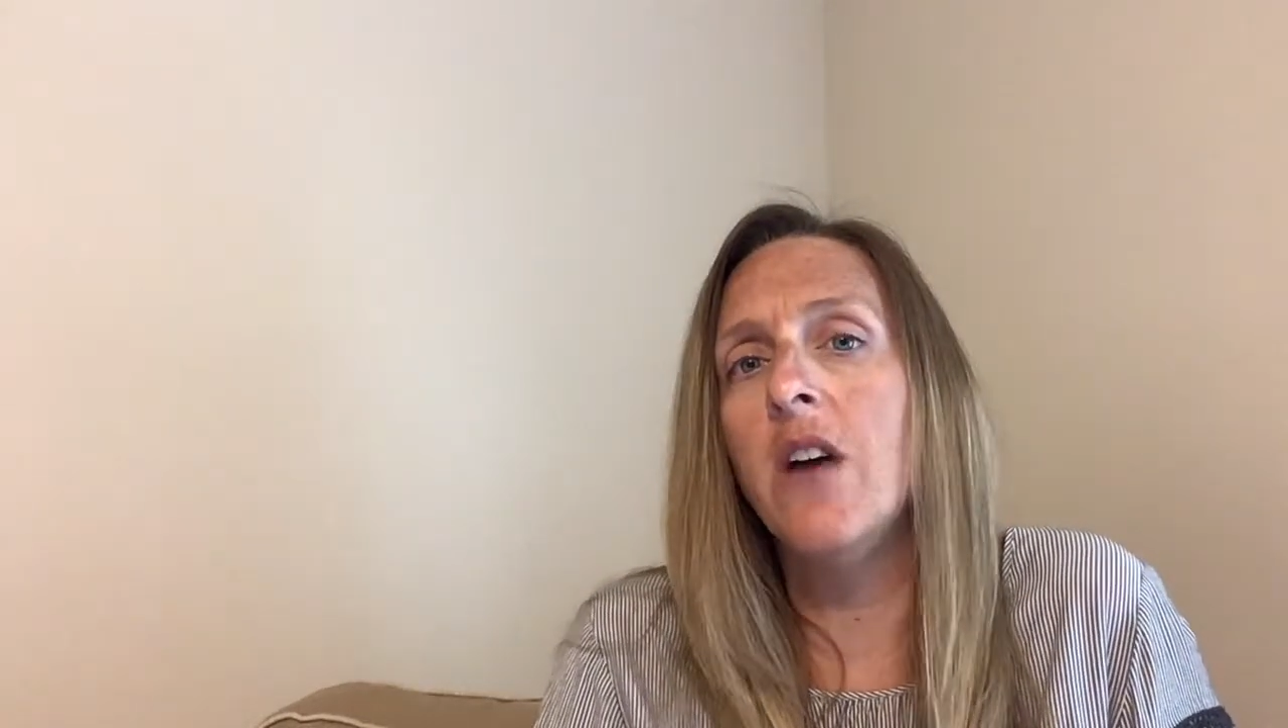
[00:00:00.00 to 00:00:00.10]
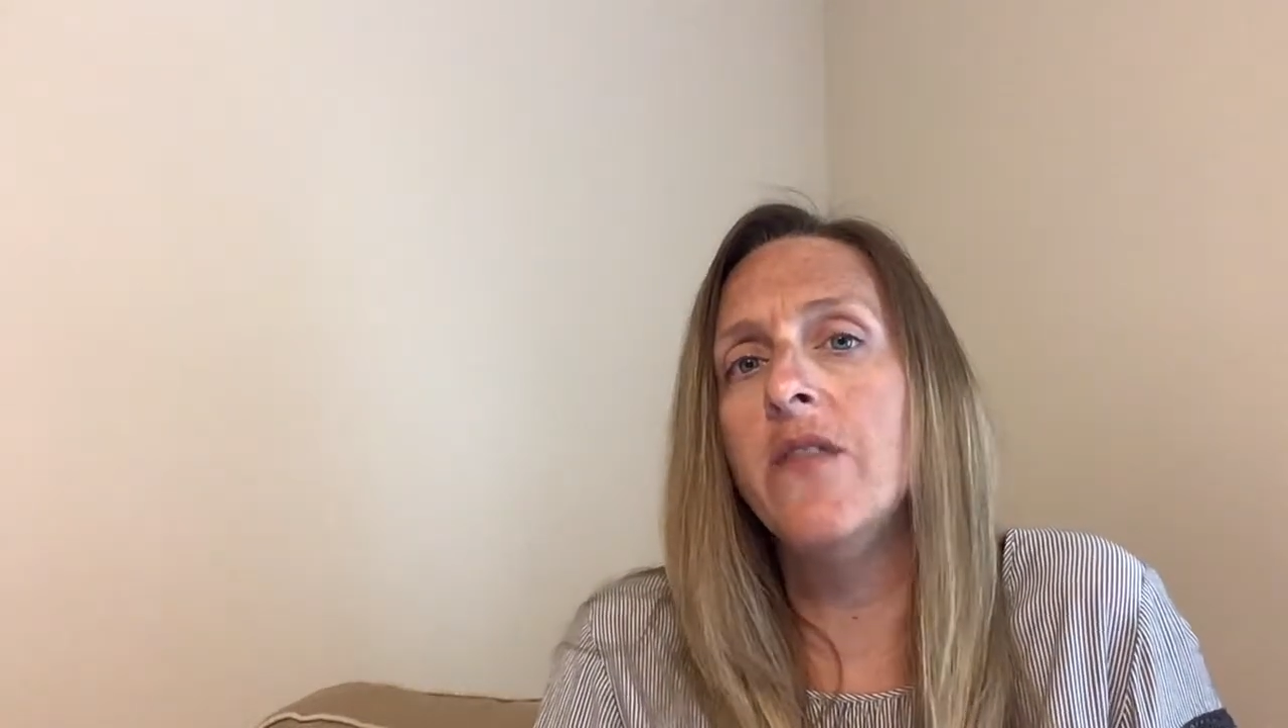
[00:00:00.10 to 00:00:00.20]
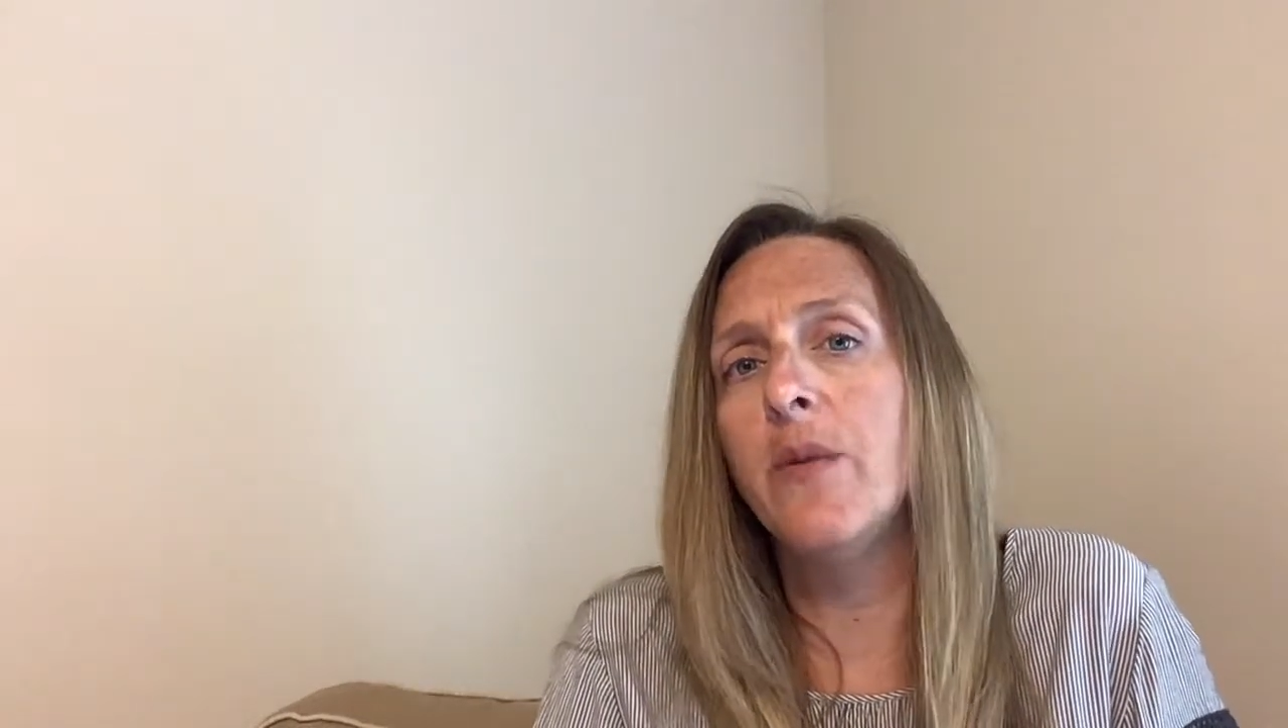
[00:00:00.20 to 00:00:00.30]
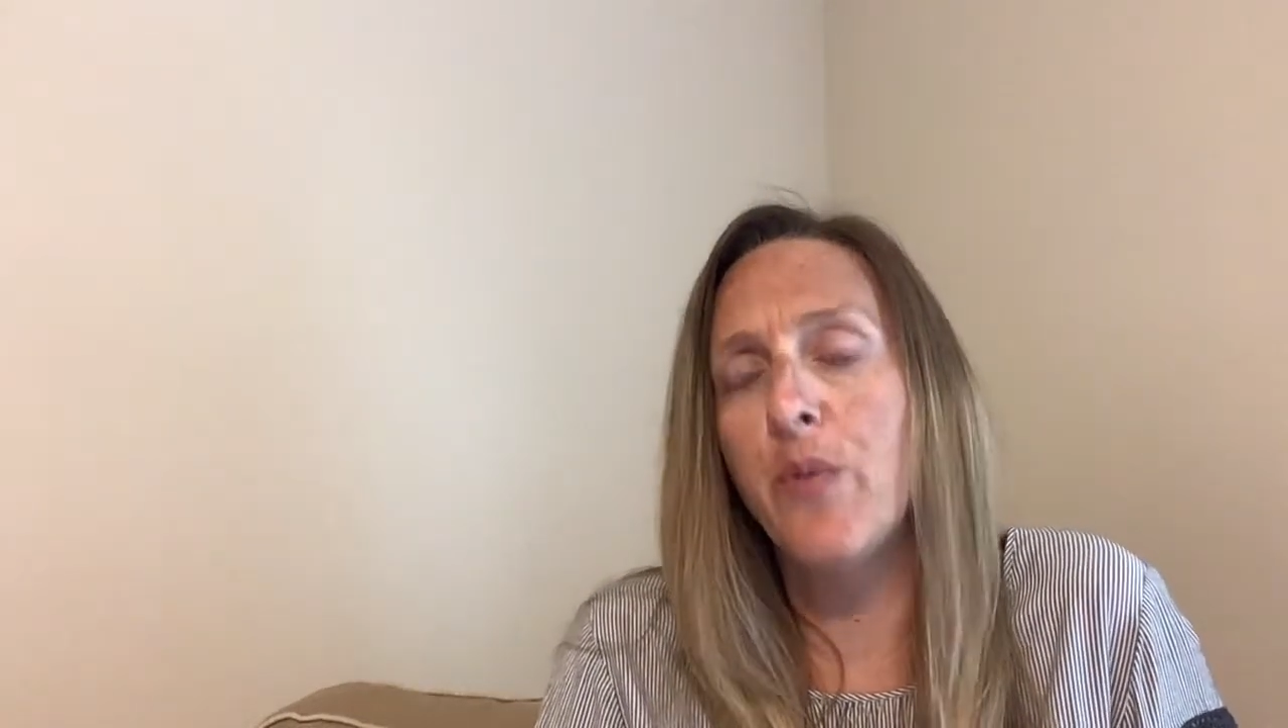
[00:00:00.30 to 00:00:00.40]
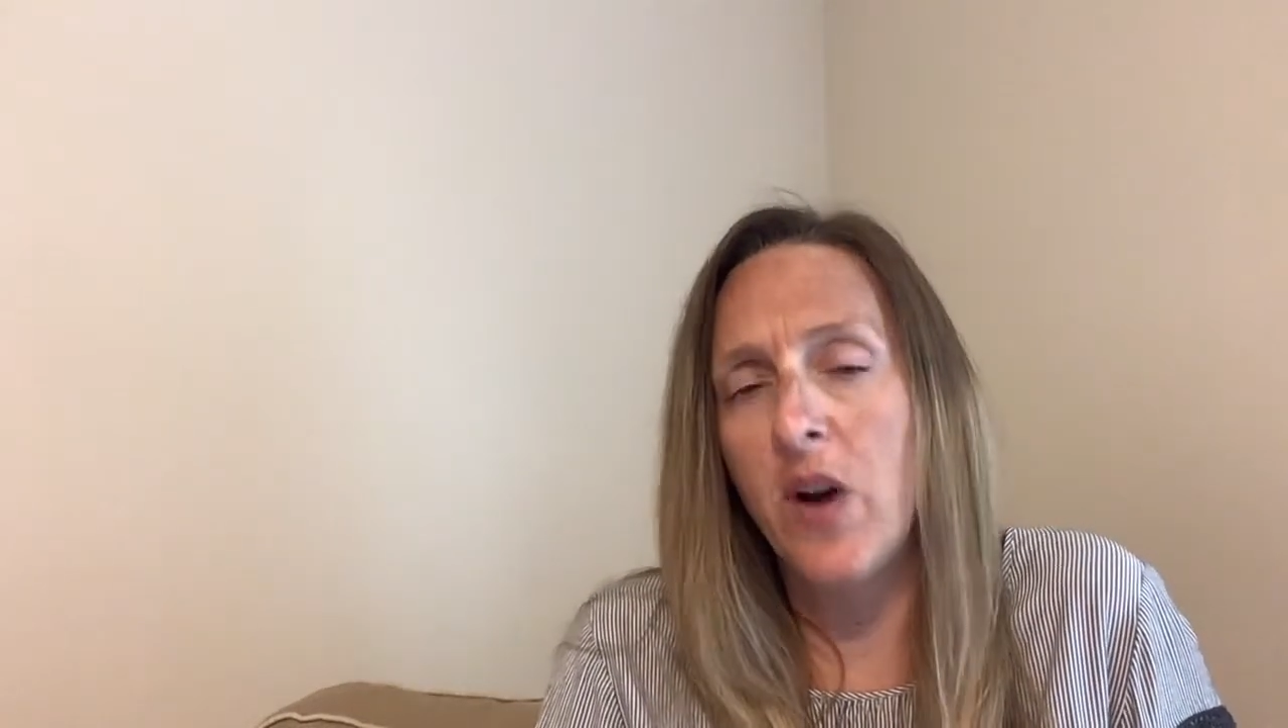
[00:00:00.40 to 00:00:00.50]

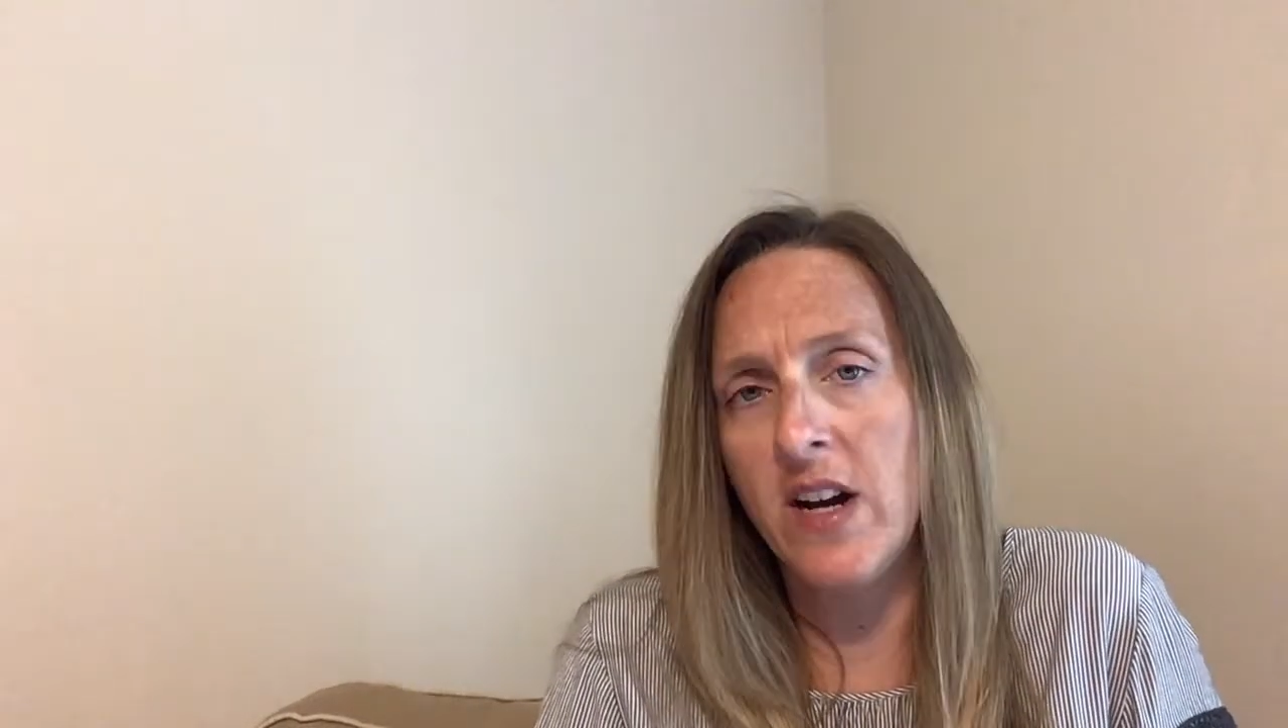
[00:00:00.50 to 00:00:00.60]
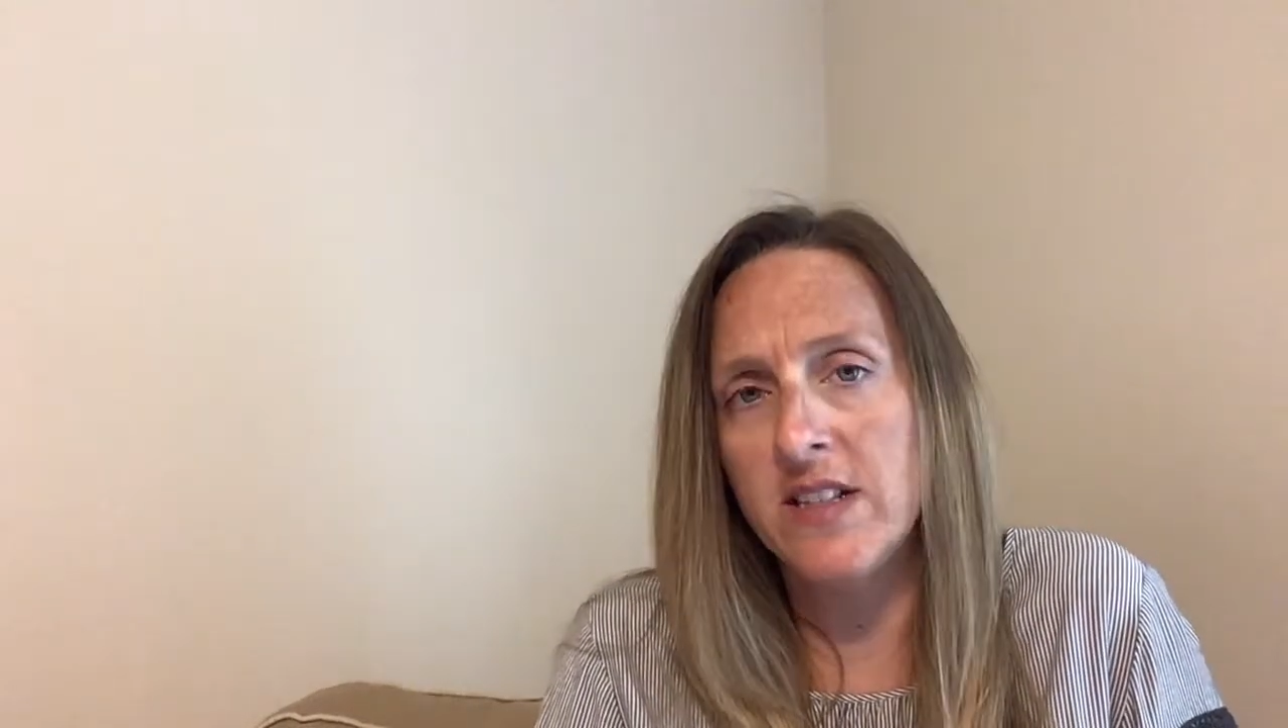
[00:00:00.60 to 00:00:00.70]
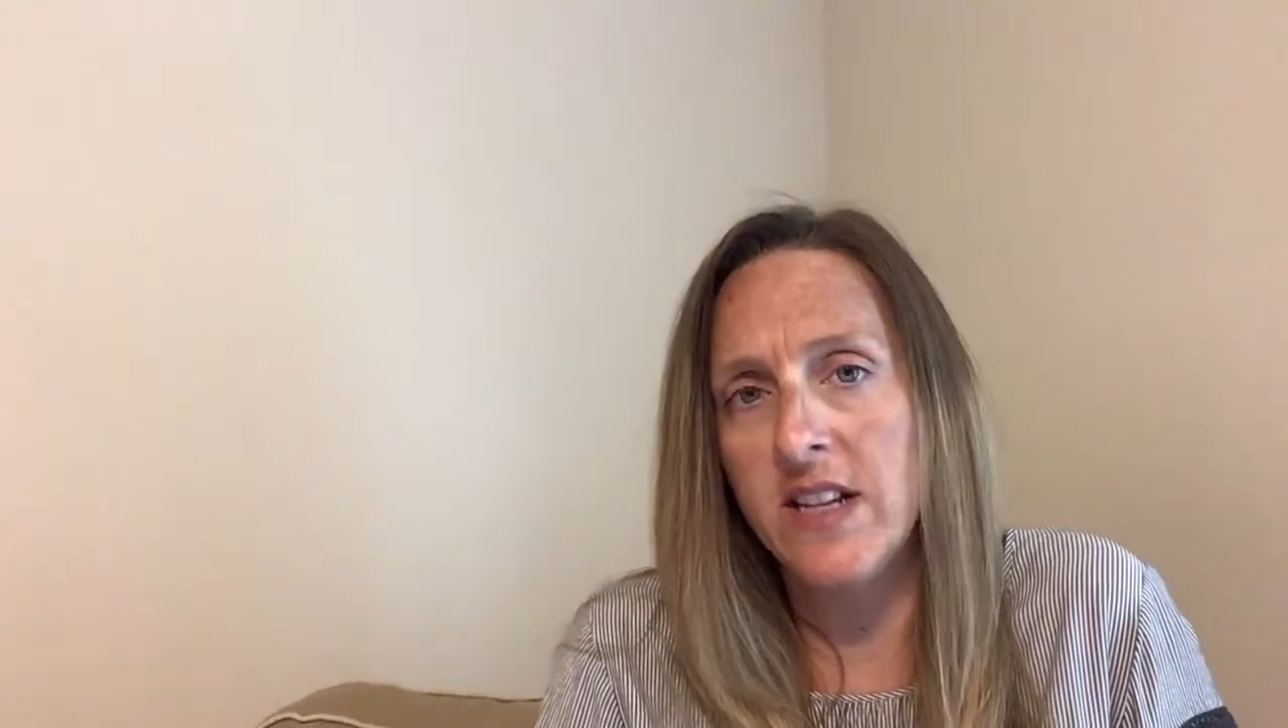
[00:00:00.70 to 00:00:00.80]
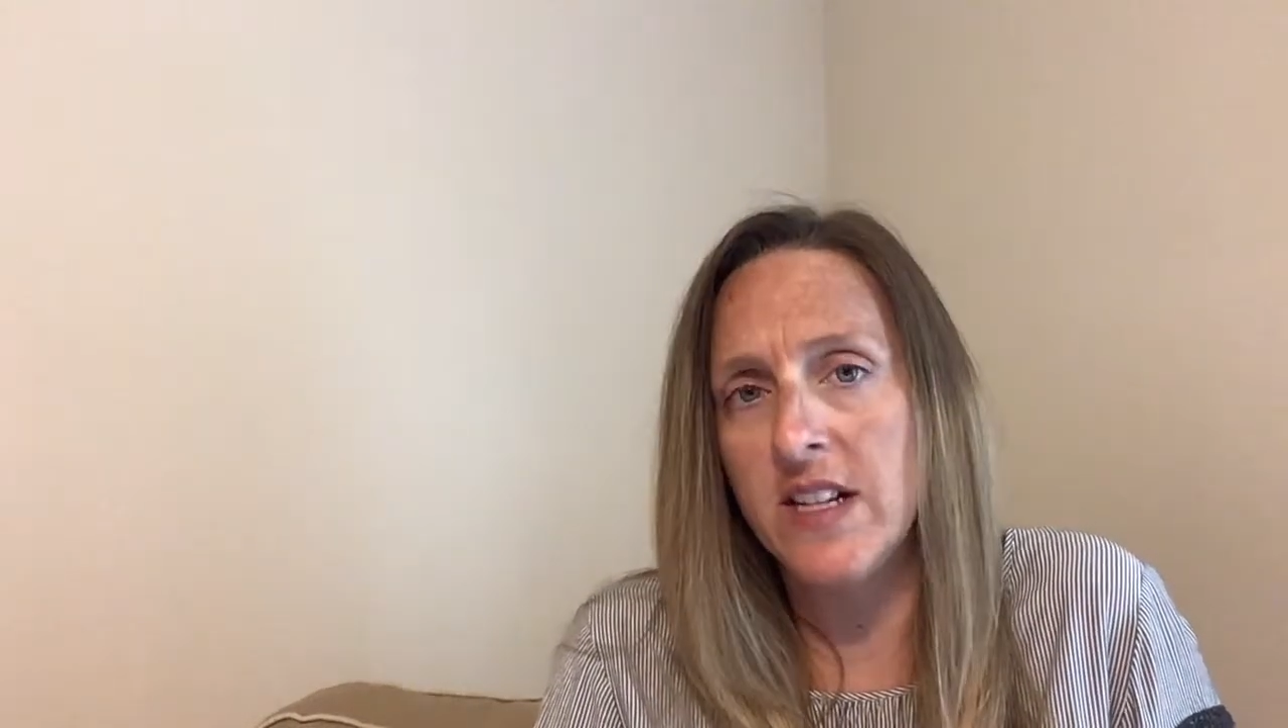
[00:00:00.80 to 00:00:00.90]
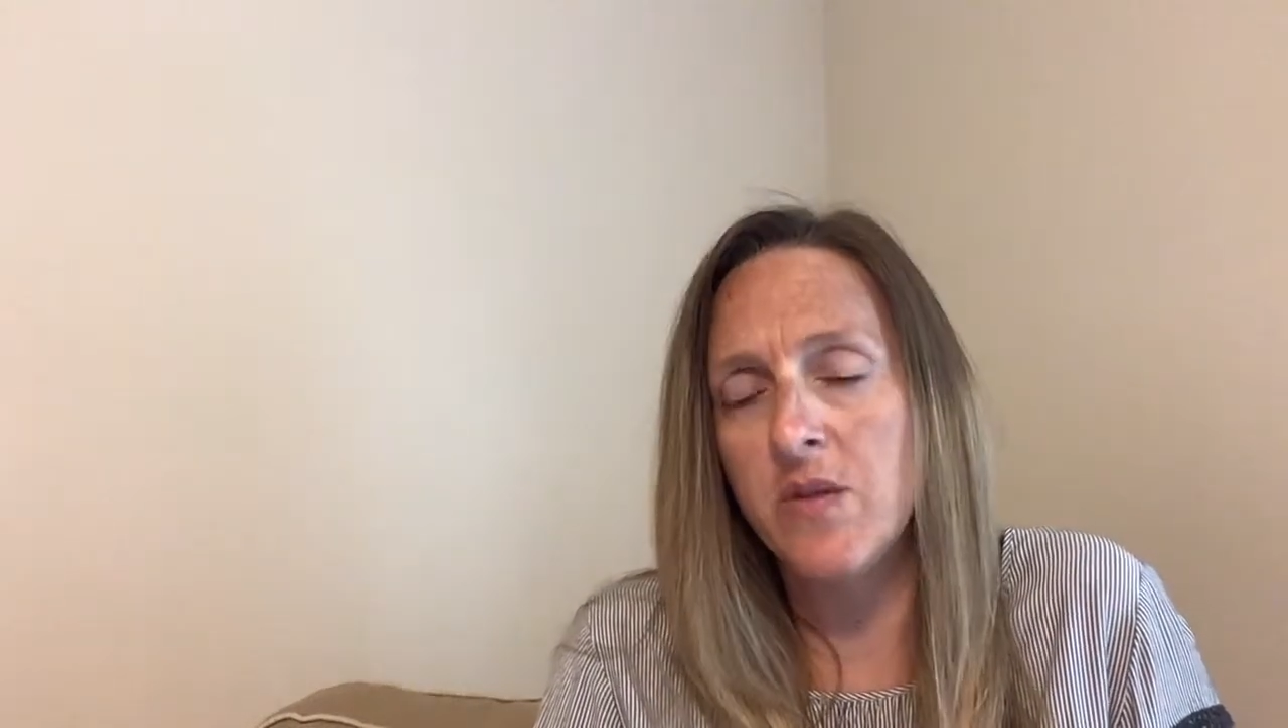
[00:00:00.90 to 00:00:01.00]
of the
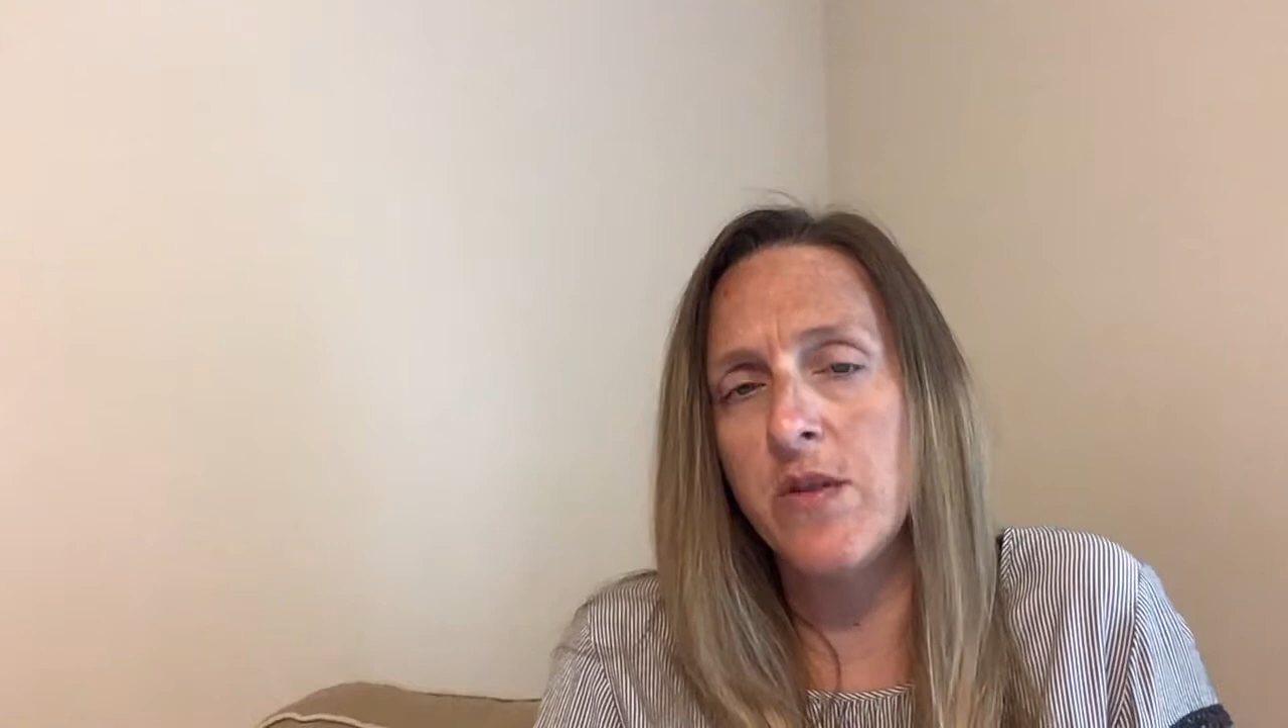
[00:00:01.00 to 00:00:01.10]
process